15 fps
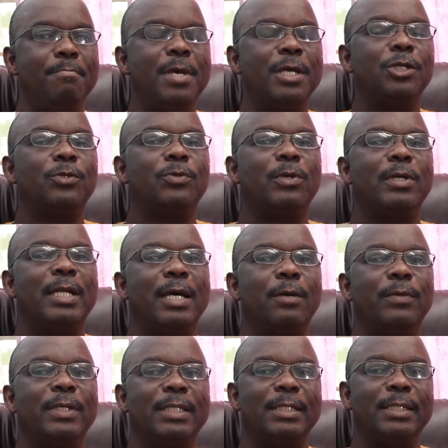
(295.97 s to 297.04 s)
make sure that
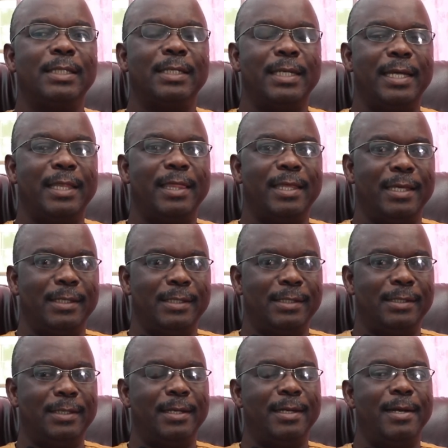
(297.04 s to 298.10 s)
we get
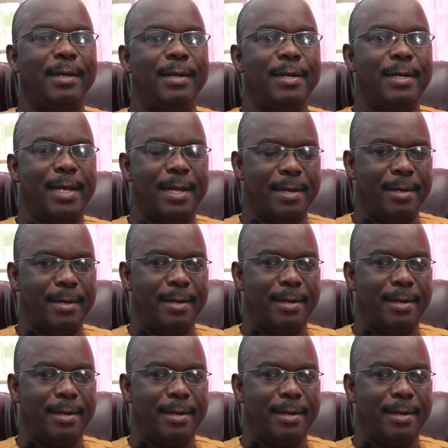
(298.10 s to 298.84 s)
things done.